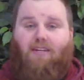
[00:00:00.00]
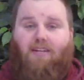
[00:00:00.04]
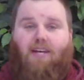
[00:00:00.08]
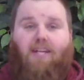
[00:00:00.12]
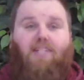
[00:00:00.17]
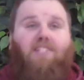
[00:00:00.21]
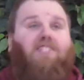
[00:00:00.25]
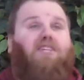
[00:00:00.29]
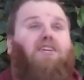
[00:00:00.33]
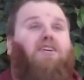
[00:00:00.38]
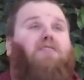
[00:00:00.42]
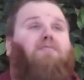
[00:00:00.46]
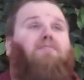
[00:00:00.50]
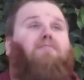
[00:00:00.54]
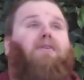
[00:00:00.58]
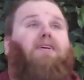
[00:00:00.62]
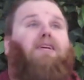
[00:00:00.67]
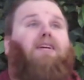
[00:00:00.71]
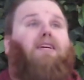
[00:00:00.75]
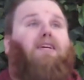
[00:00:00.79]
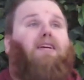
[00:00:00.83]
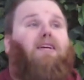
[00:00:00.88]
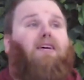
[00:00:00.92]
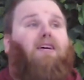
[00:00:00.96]
It's going to
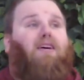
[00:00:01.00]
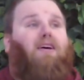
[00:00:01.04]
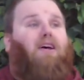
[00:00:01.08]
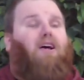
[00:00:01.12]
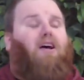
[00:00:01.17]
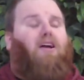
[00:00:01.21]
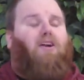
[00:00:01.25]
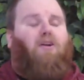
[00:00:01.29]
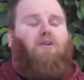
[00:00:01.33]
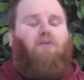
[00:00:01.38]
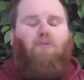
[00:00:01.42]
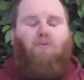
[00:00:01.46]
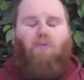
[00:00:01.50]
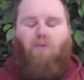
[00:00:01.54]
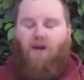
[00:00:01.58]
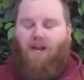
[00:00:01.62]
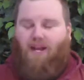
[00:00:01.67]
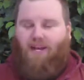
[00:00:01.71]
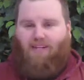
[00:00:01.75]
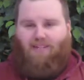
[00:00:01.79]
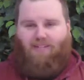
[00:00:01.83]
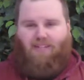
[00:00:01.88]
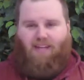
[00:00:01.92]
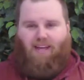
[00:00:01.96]
be a
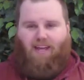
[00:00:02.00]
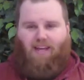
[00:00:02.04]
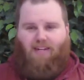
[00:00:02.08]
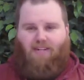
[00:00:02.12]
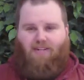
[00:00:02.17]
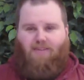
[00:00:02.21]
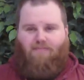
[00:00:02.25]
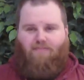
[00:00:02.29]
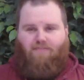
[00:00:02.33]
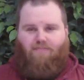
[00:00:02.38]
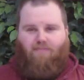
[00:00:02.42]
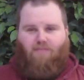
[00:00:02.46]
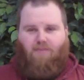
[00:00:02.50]
great land.